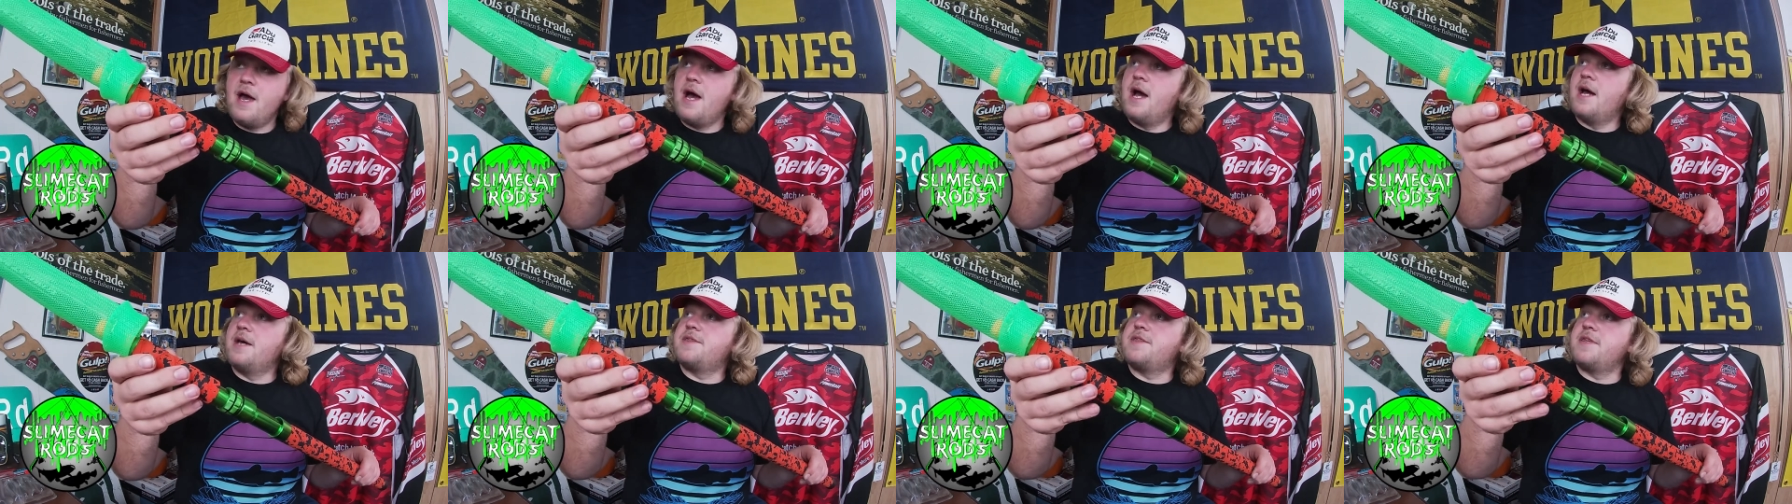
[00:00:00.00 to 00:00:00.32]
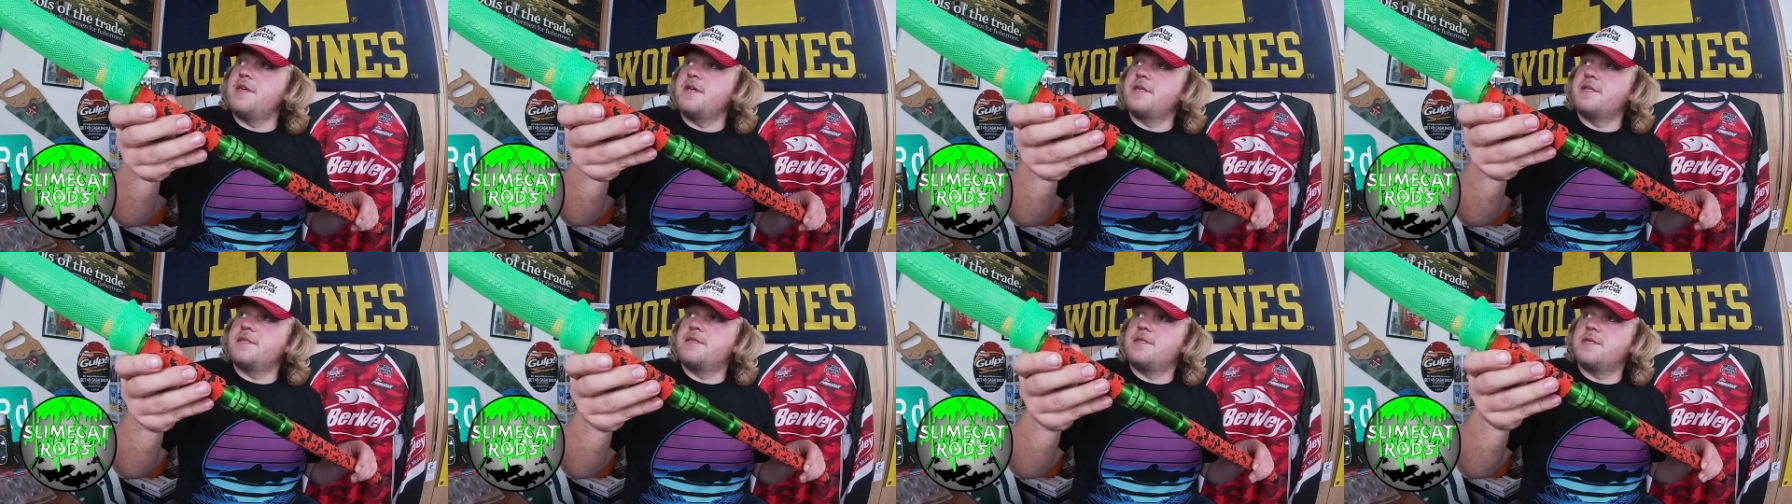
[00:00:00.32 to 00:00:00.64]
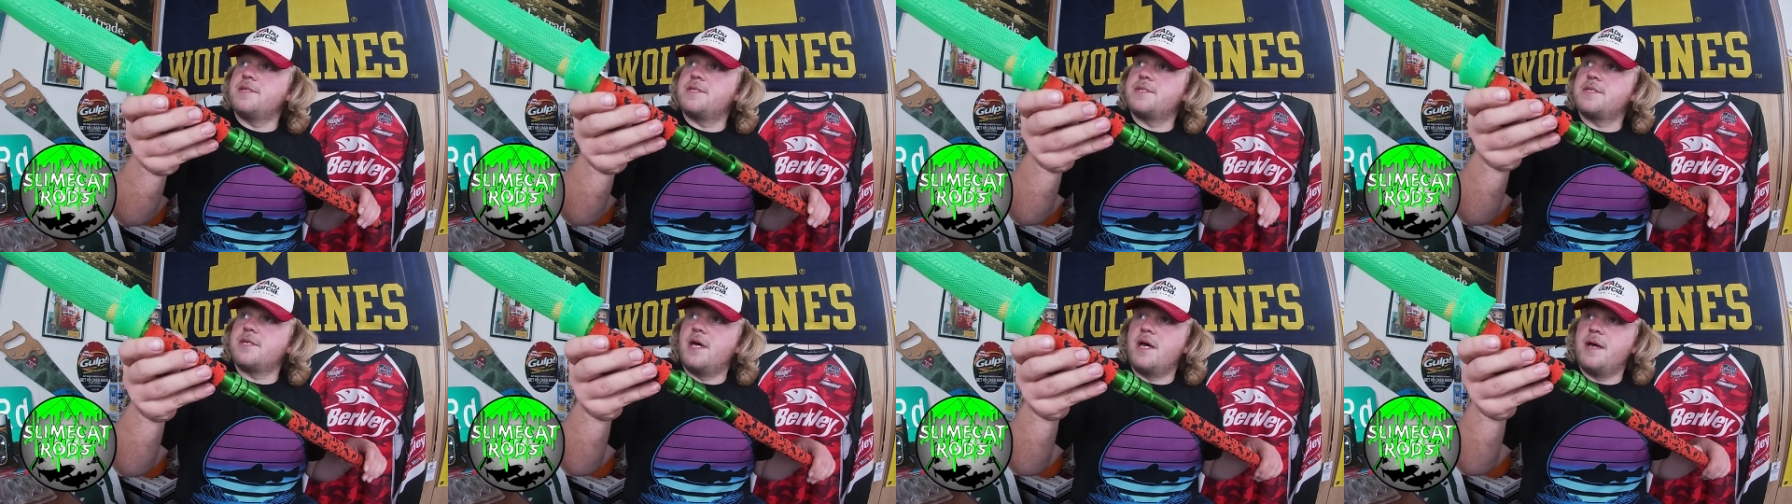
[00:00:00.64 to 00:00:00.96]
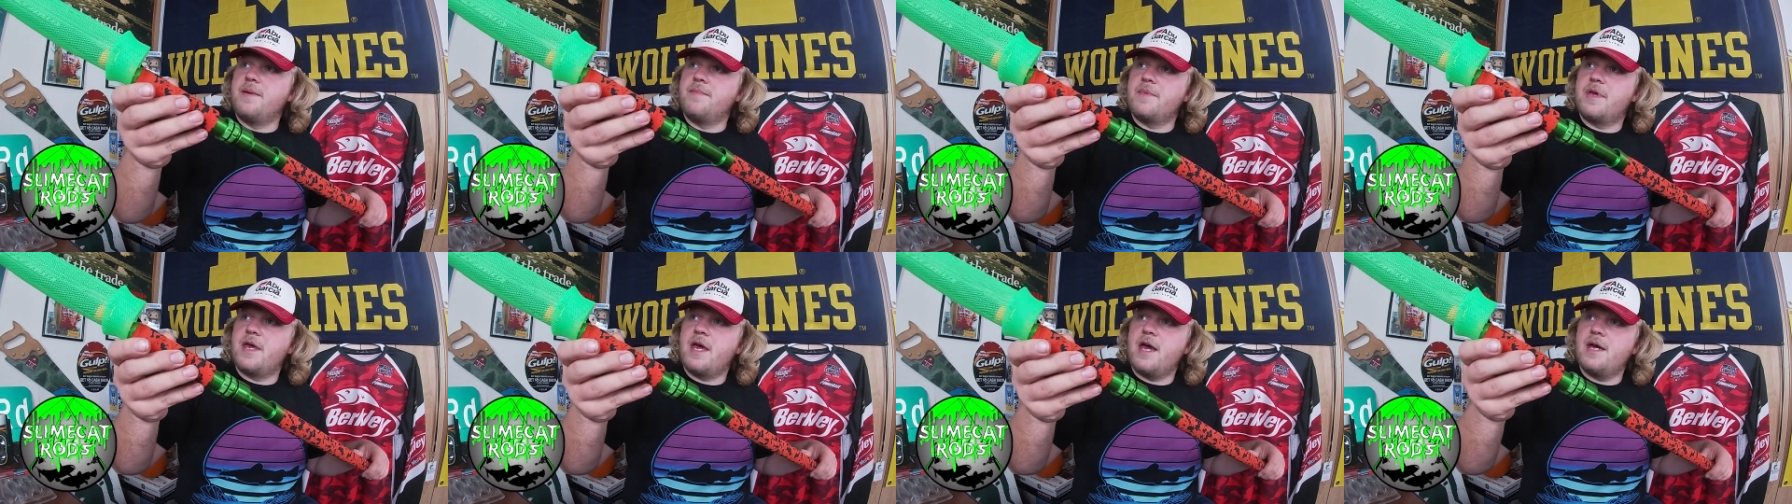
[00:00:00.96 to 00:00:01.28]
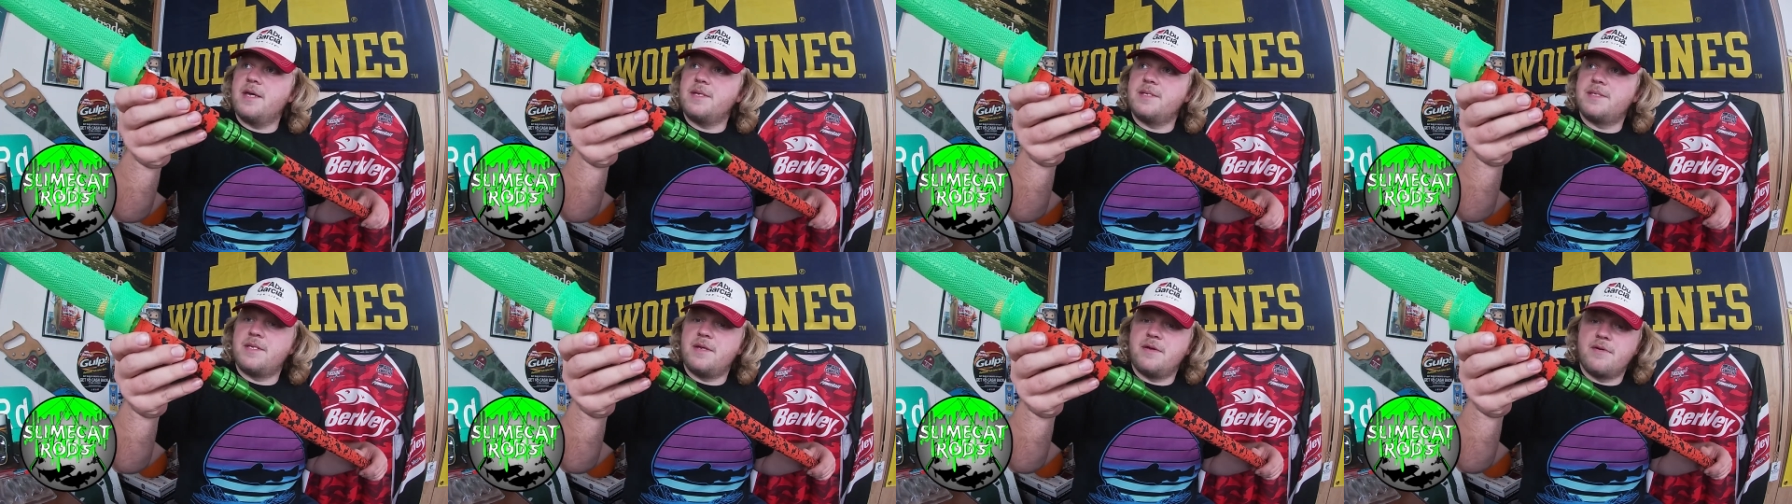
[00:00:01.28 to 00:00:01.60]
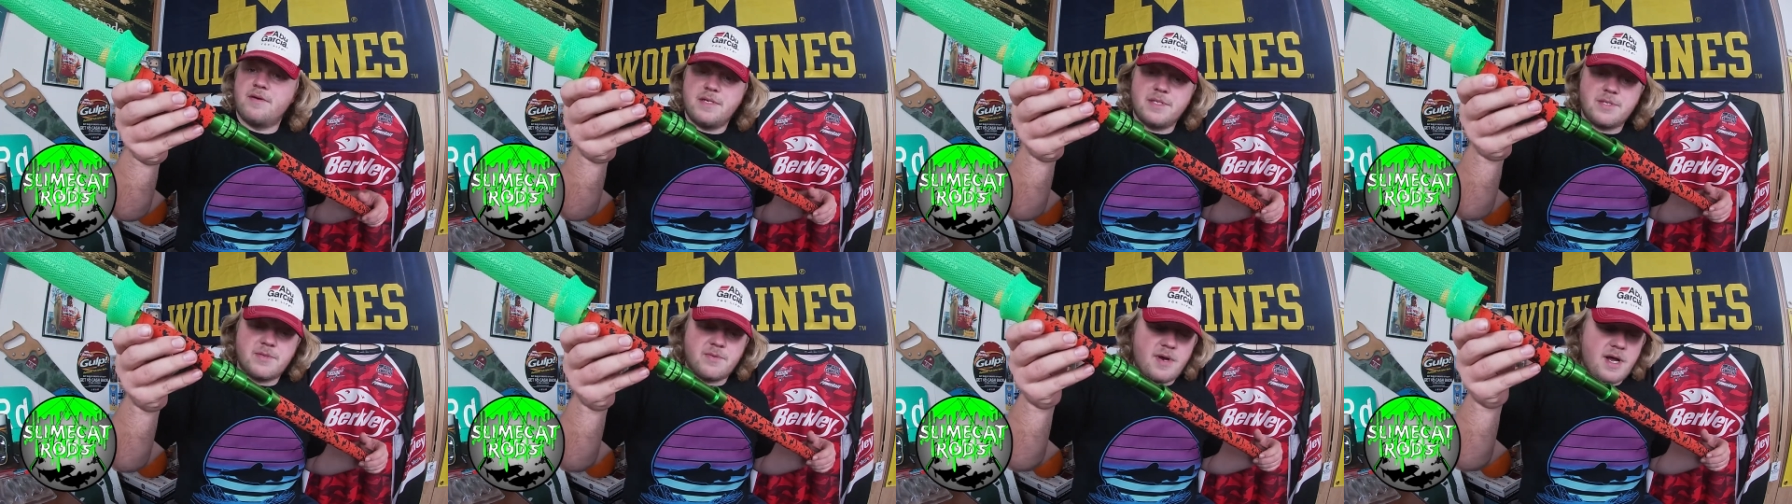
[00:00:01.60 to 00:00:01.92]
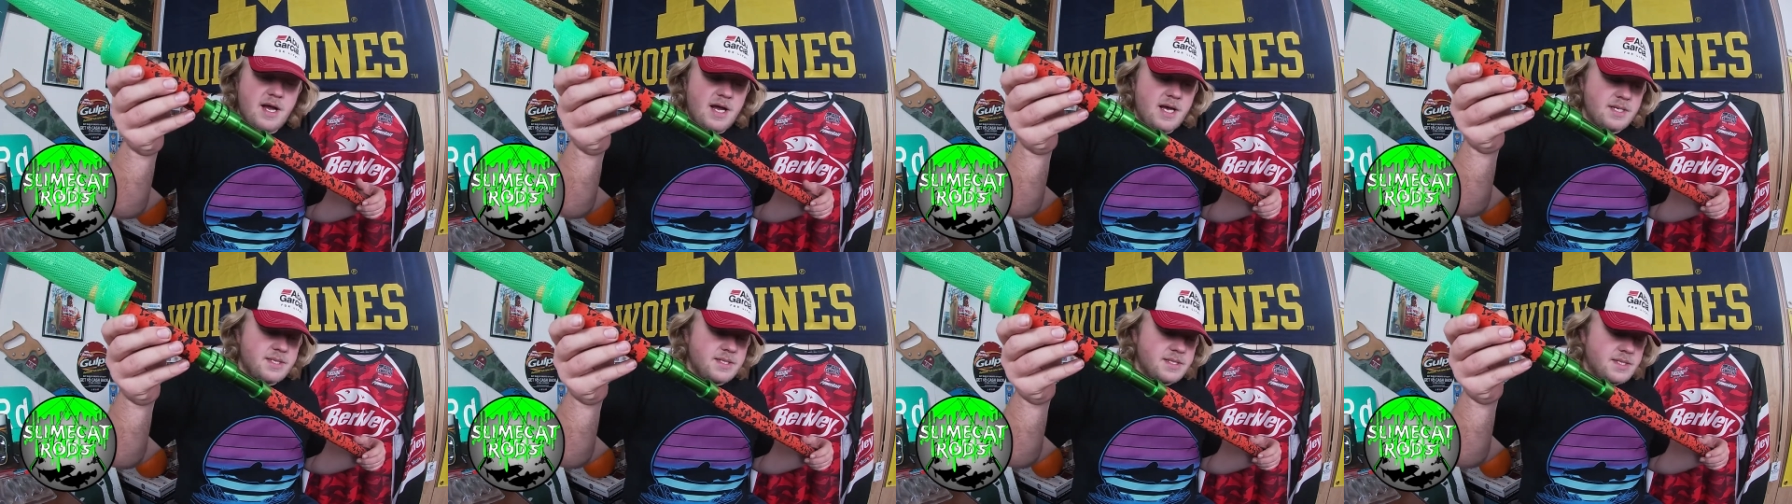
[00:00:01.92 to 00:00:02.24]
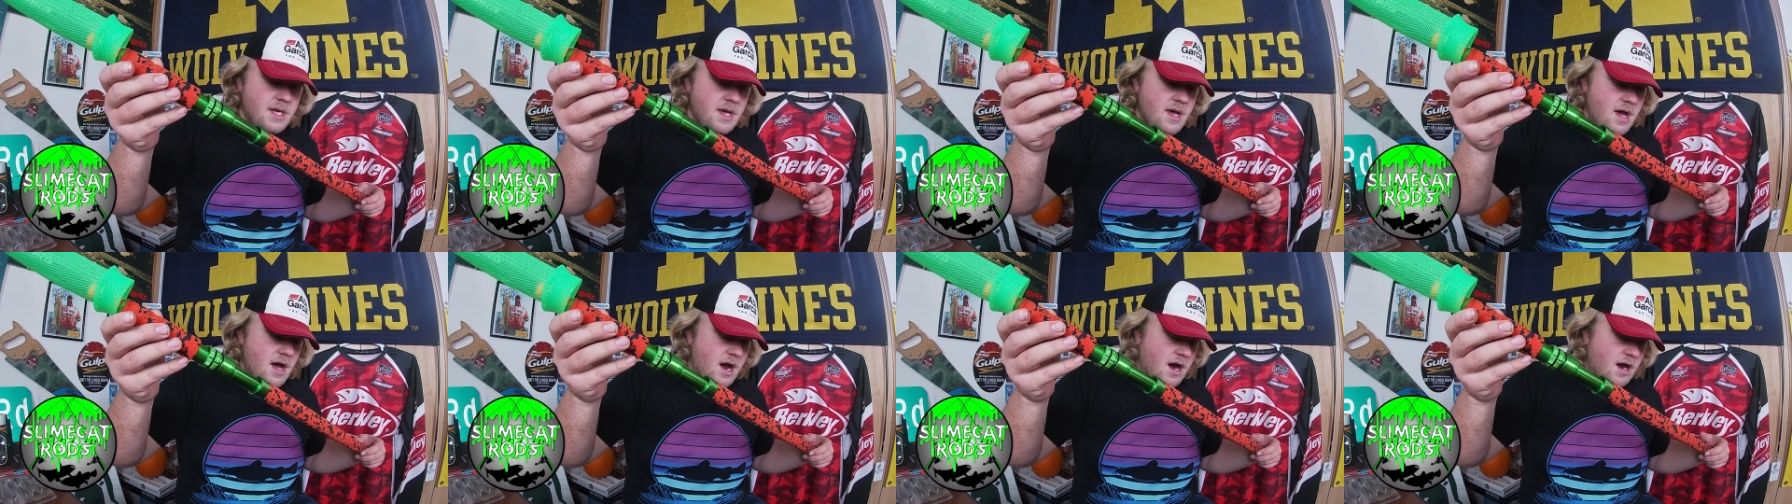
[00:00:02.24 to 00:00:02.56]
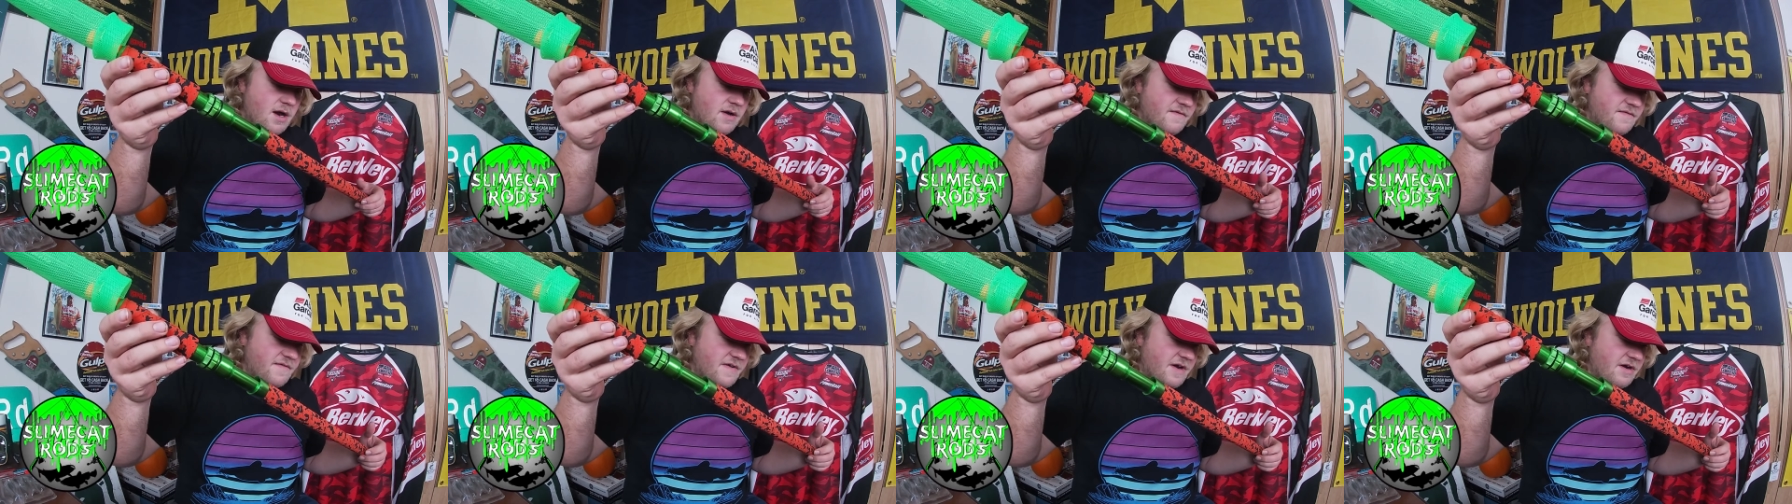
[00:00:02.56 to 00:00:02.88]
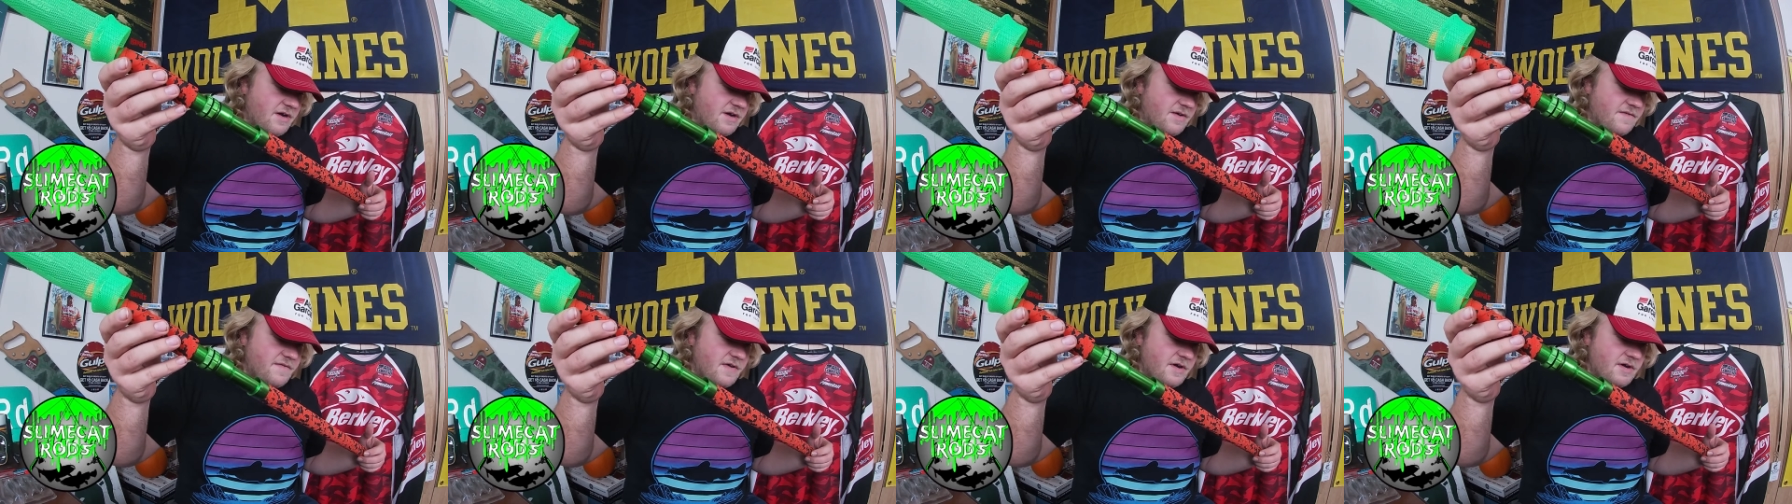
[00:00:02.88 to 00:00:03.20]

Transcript: I think the Slimecat series rods are very,